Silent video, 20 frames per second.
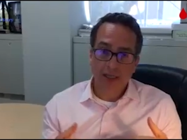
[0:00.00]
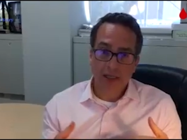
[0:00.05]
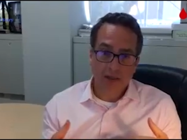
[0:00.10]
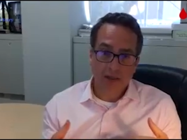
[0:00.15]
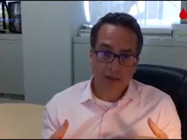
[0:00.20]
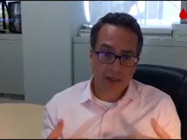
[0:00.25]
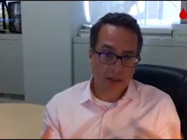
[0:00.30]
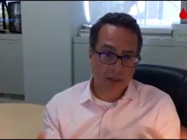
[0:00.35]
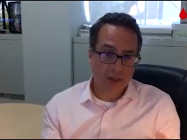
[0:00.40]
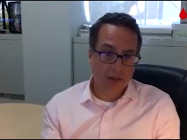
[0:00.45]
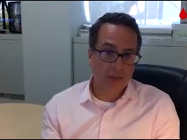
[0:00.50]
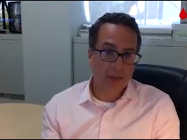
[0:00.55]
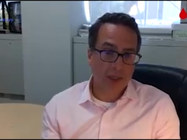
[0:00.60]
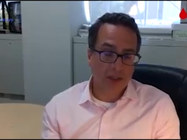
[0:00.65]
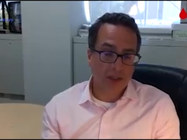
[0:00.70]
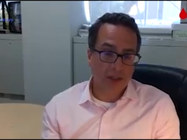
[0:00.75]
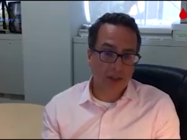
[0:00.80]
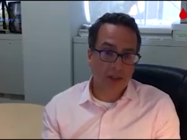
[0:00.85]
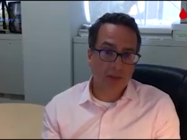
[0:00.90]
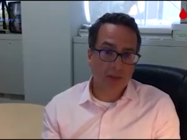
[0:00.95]
Their clinical
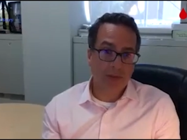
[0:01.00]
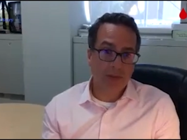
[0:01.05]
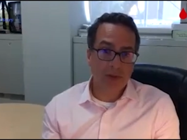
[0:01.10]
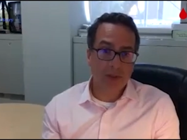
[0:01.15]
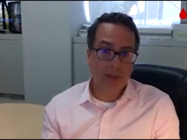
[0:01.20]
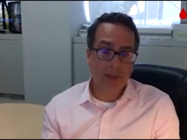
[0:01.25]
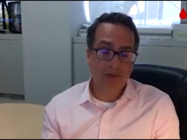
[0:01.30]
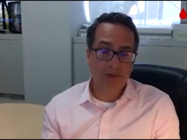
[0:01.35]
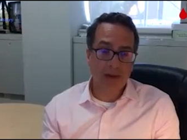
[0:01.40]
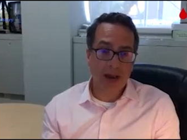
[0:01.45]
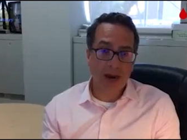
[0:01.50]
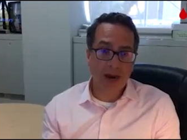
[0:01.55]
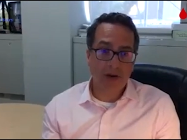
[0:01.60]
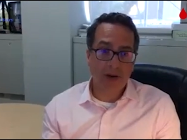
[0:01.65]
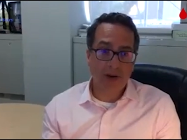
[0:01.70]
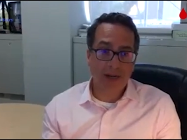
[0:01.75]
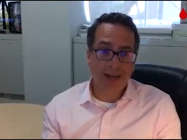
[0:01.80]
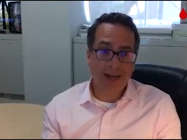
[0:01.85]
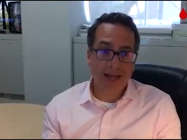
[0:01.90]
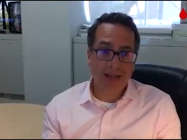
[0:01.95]
picture can really
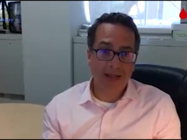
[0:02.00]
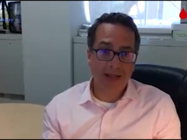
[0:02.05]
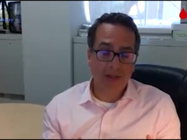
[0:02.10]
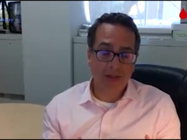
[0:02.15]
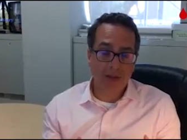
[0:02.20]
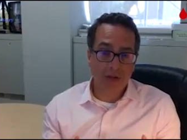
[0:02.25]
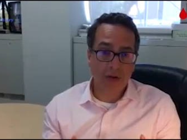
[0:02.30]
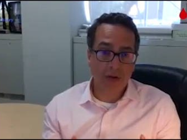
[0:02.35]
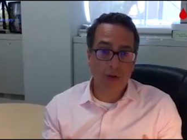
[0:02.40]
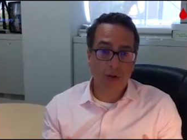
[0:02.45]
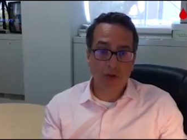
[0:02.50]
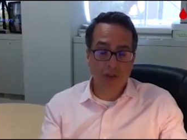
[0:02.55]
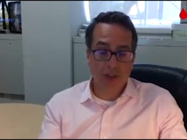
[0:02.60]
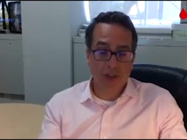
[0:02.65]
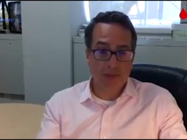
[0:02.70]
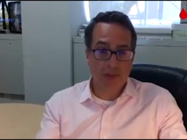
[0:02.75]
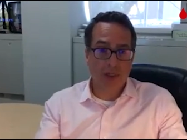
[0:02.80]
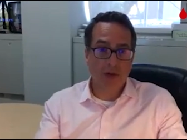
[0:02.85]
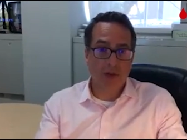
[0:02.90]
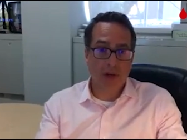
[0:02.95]
vary, and then their course
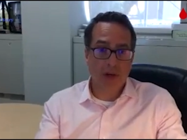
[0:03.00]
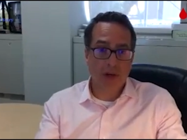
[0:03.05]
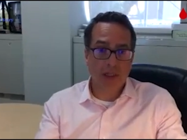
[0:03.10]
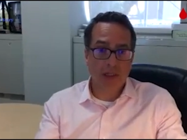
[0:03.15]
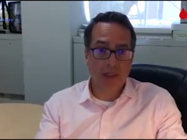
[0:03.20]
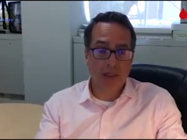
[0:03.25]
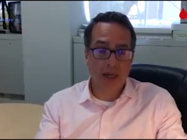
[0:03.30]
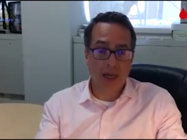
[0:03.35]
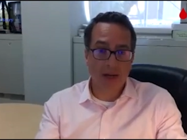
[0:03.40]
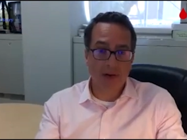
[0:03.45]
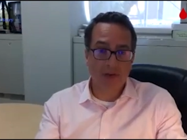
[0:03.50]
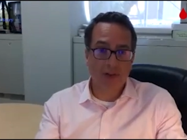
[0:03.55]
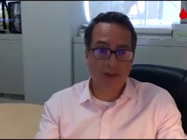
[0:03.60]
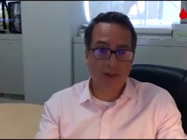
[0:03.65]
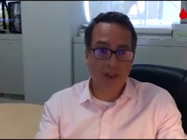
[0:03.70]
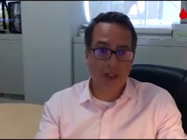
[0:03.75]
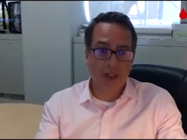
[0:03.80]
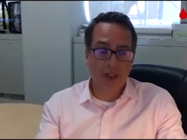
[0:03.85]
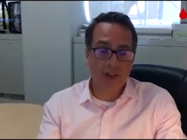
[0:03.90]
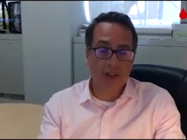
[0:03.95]
can be quite
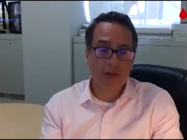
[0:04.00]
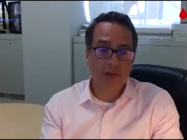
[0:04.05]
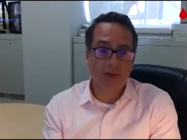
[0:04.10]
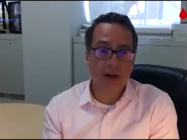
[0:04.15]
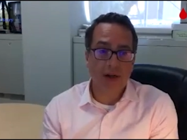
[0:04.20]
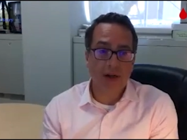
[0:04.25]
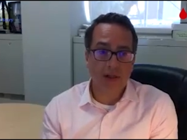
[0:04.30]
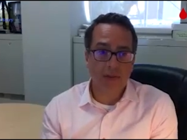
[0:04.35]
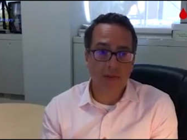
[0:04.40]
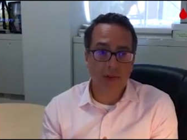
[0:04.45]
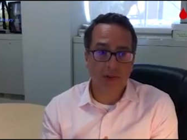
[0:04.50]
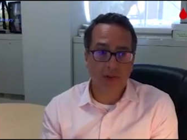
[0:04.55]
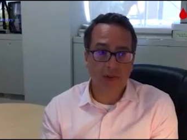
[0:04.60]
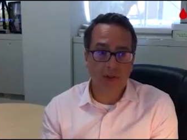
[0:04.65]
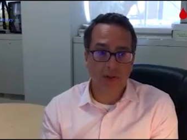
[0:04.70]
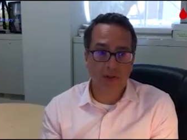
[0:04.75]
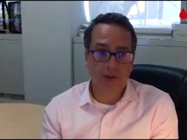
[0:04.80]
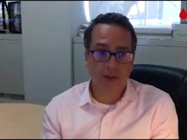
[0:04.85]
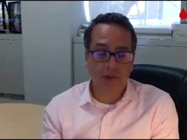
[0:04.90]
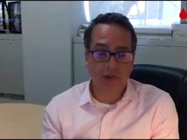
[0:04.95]
heterogeneous and variable
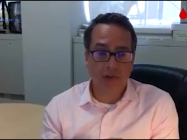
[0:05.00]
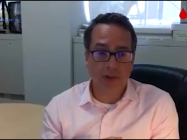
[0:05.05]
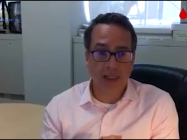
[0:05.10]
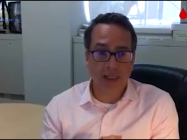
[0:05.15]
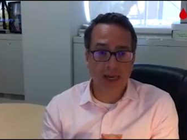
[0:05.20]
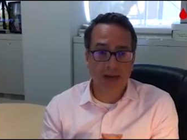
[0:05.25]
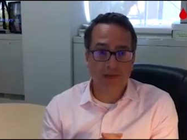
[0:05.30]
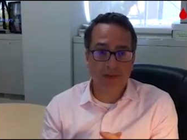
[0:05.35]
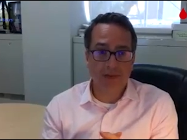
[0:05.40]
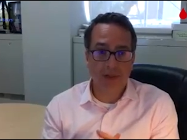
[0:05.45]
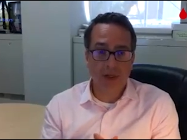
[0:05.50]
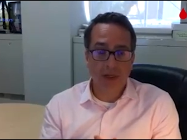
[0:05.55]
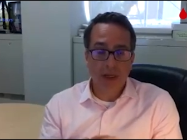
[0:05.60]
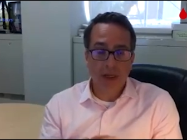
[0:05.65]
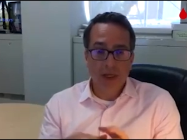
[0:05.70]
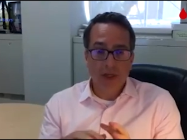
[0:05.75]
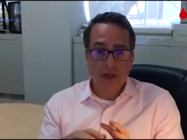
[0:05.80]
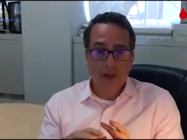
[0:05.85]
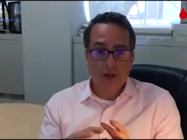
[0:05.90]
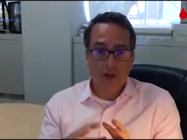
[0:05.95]
too. So you really have to
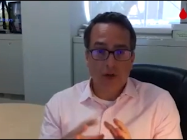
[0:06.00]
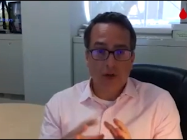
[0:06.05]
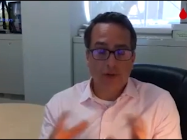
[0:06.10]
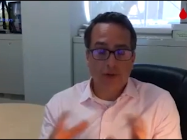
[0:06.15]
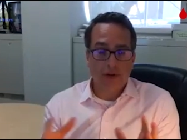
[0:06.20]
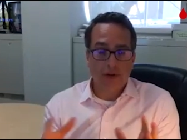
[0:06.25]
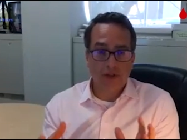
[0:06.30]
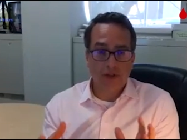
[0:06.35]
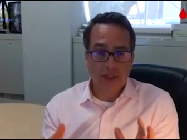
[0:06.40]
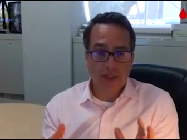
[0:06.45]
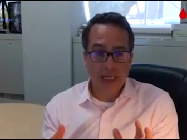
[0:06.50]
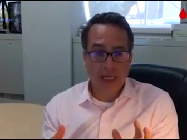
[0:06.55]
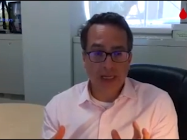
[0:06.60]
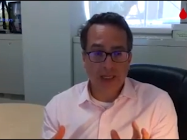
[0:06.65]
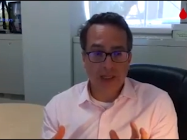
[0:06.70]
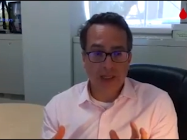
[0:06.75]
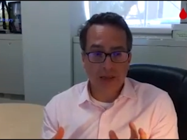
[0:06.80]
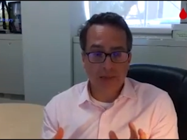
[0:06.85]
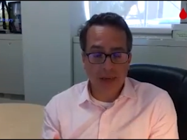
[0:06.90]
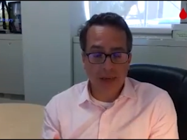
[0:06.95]
sort of
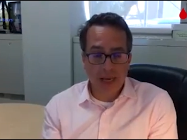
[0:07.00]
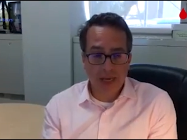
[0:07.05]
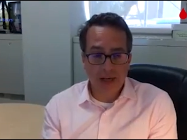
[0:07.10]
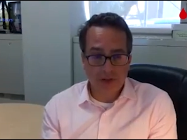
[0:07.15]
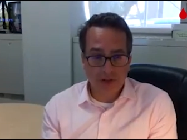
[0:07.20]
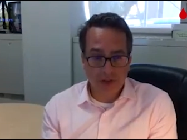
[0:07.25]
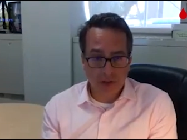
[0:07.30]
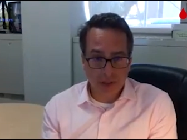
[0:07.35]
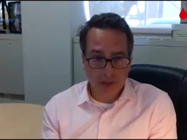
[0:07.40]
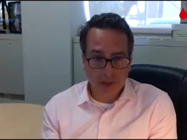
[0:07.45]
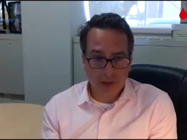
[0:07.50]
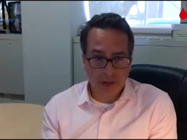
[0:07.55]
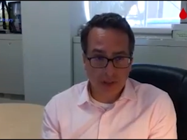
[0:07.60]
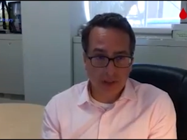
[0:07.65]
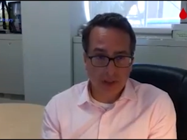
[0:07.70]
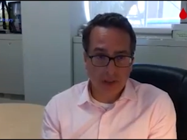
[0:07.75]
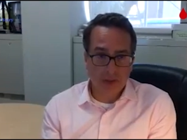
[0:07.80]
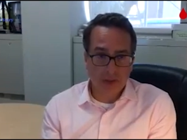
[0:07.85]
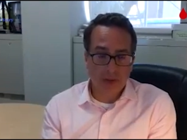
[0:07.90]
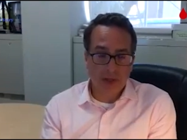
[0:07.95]
understand the patient that you're
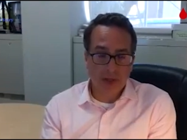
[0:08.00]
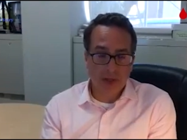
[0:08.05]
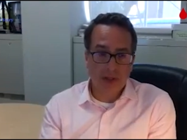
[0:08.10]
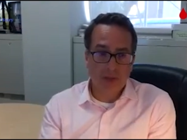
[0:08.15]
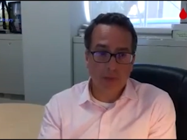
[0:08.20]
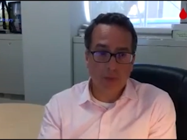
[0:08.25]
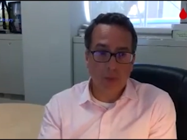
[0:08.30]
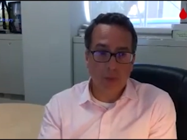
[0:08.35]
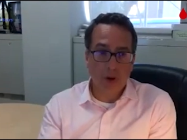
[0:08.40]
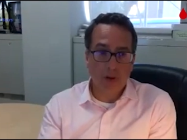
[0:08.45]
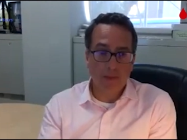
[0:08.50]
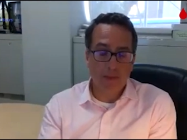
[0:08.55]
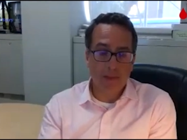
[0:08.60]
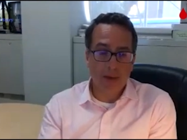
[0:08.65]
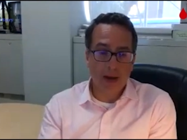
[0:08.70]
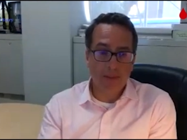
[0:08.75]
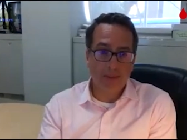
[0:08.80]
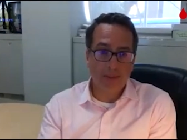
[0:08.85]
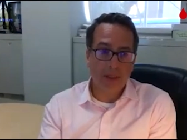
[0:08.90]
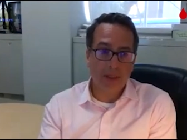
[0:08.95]
dealing with and what
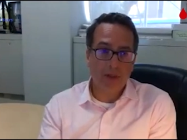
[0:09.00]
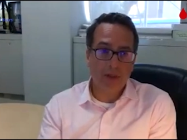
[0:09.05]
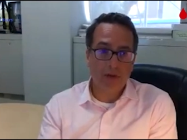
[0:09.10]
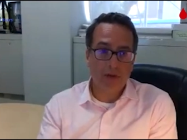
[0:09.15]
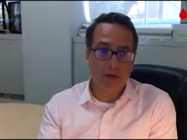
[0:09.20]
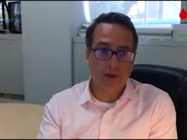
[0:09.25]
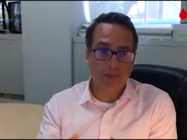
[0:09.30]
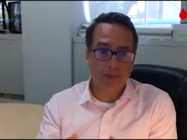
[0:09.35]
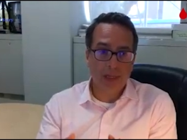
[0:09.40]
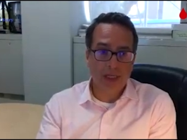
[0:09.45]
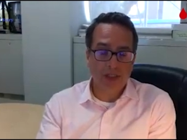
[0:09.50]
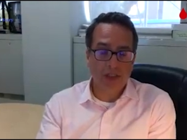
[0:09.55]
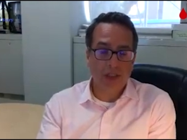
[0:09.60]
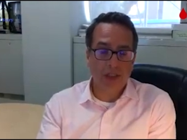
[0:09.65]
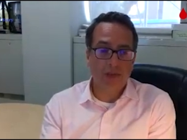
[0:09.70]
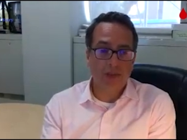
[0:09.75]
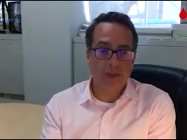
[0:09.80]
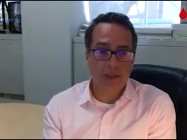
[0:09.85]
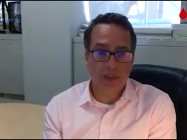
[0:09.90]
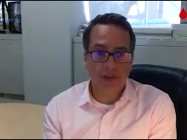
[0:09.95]
might be those
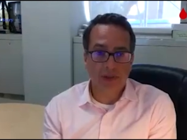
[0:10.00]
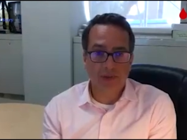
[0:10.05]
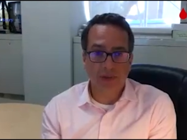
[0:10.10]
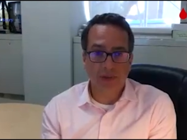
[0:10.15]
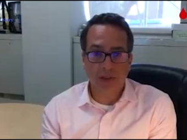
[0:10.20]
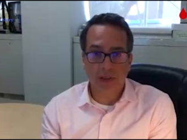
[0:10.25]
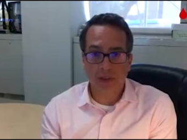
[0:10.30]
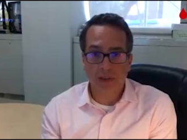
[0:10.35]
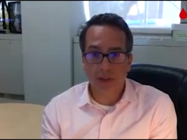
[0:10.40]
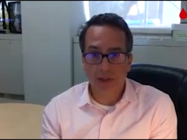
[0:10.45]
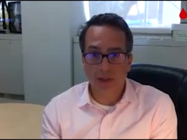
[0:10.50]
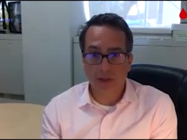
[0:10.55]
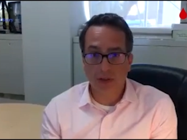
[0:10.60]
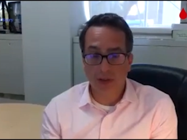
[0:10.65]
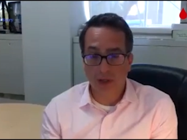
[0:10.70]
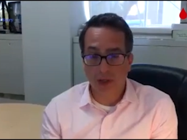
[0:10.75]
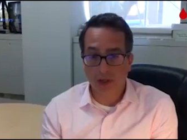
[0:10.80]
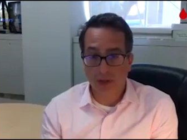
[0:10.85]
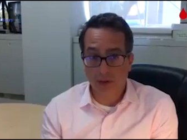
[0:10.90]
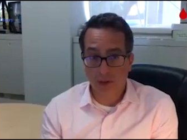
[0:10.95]
patient-specific
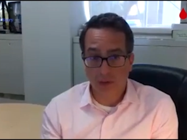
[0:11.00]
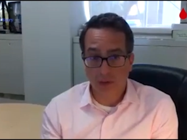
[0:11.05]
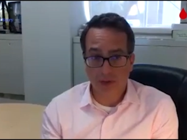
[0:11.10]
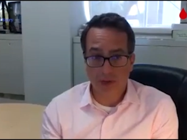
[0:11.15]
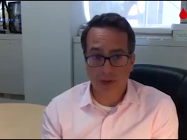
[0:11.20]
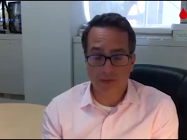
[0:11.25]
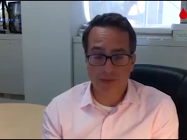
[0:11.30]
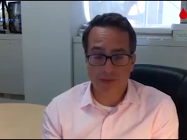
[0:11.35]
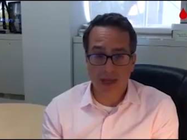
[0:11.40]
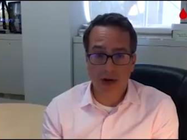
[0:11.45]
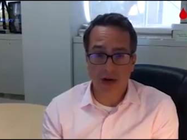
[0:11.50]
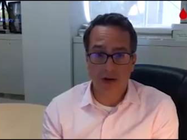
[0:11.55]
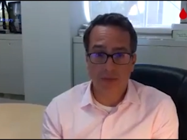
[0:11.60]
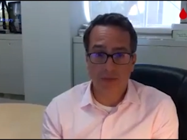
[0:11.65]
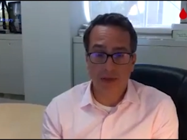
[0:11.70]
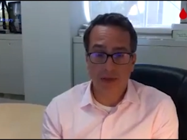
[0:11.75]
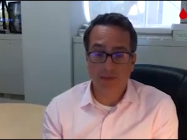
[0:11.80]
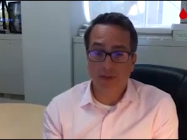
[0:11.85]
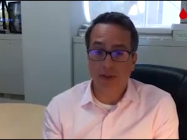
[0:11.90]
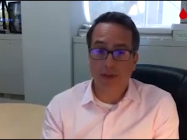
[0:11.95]
uh, goals of
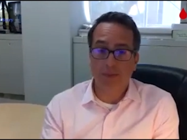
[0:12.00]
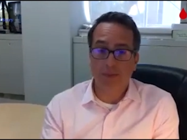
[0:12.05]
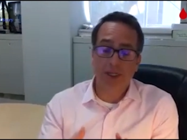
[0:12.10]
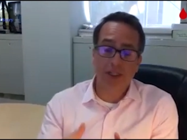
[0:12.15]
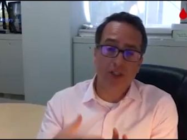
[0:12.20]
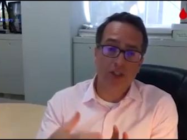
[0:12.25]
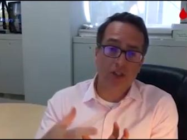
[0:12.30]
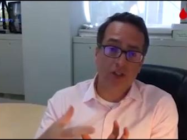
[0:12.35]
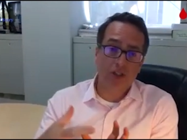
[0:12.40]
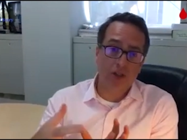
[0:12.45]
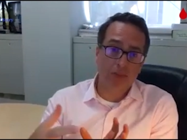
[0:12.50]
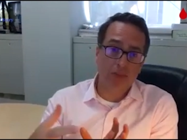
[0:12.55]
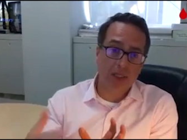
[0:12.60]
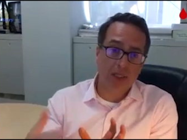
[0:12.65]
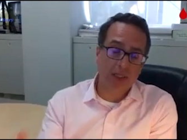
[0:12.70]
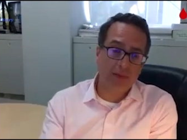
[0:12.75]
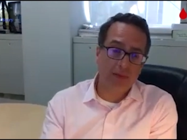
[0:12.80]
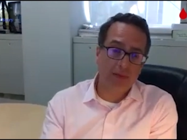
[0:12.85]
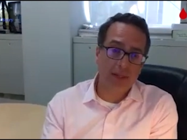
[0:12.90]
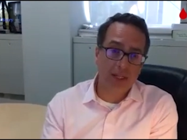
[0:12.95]
therapy. For some patients, it could be
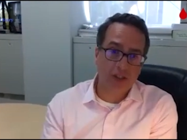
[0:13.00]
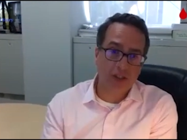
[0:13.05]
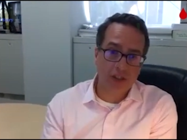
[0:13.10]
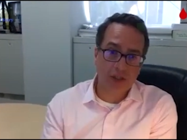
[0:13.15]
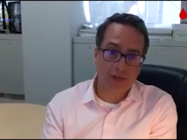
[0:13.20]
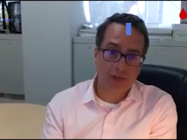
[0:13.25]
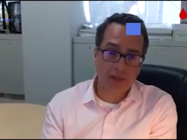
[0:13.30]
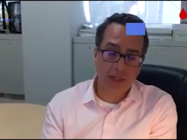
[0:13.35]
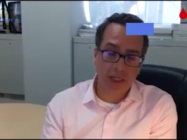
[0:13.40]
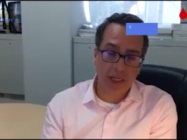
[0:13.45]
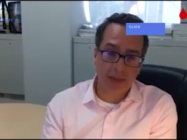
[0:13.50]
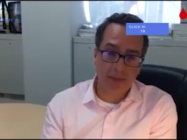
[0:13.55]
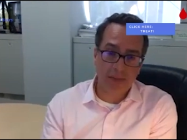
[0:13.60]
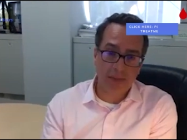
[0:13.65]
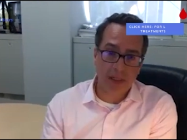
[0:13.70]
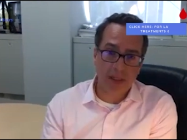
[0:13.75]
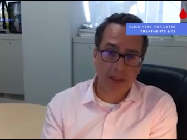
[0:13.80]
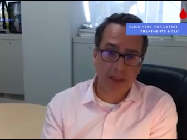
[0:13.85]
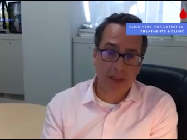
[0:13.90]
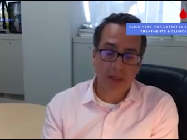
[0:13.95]
alleviation of
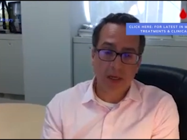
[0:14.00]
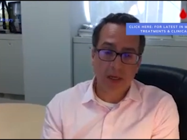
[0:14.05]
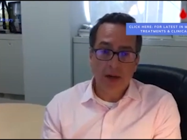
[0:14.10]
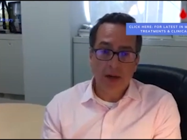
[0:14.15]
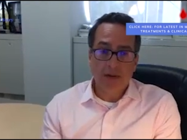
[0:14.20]
anemia.